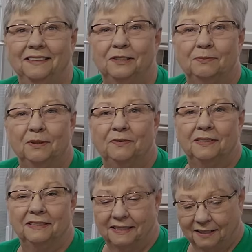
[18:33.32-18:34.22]
Let's move
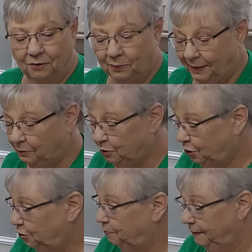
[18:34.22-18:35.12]
this out of the way. I
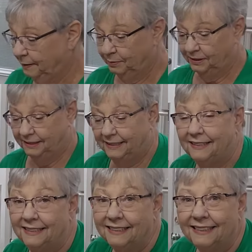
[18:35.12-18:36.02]
want you to be able to
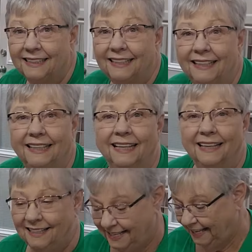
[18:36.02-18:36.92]
see
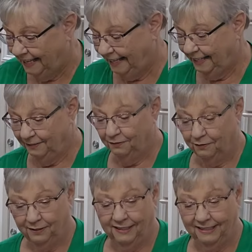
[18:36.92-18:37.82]

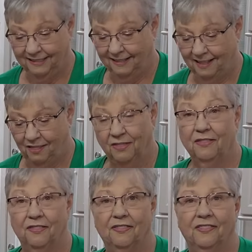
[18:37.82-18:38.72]
everything
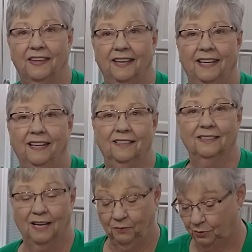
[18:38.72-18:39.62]

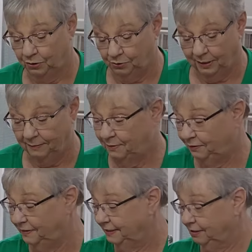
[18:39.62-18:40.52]
because I want to try to
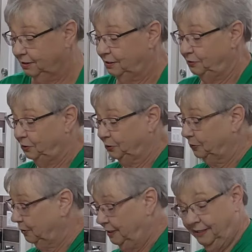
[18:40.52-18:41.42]
move this
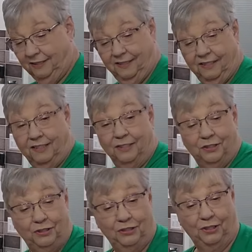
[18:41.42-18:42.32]
closer
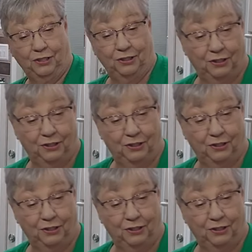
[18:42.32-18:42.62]
to